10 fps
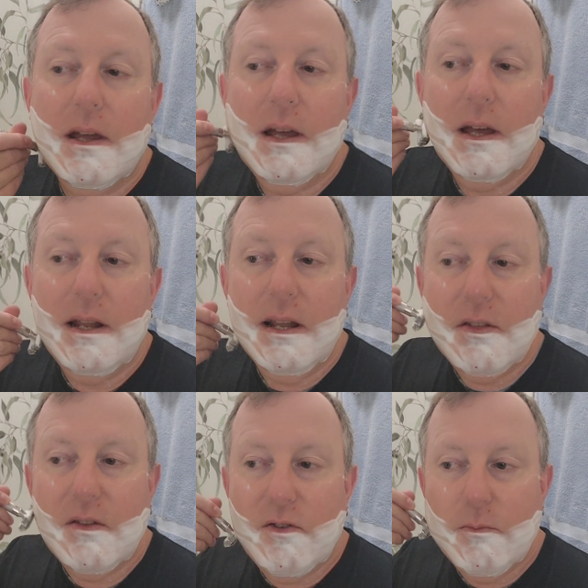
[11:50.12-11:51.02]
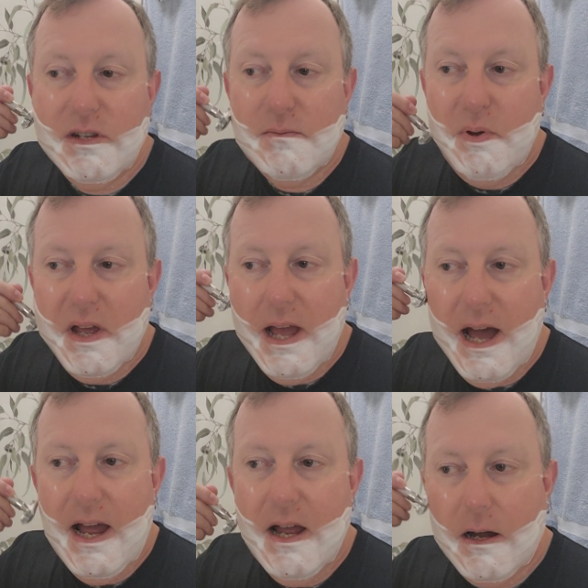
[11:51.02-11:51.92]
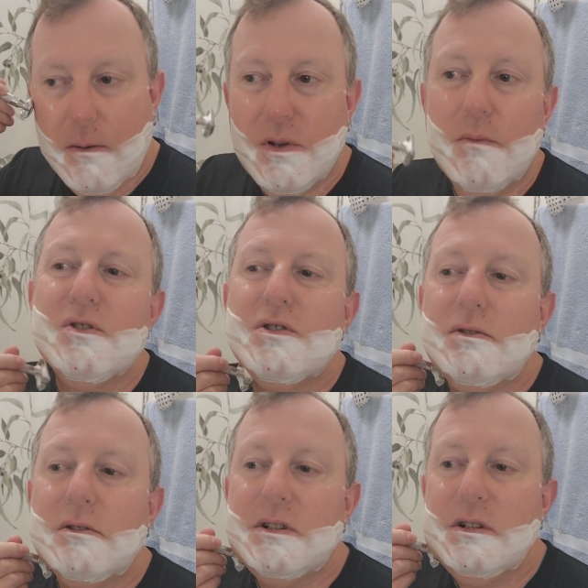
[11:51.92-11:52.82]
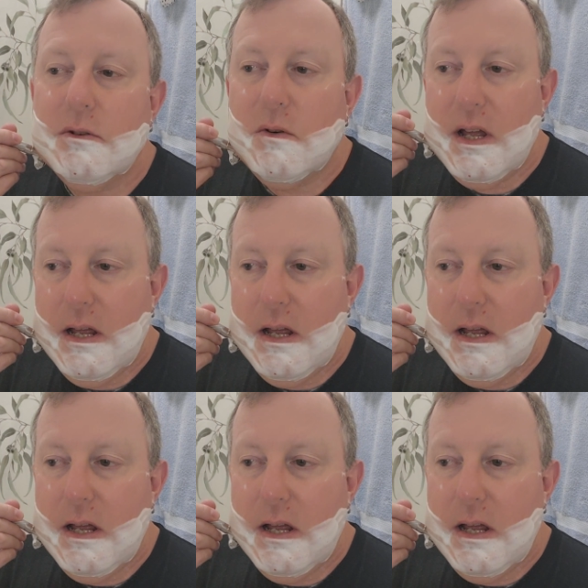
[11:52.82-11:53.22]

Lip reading: and nothing from his PA. I'm sure she'll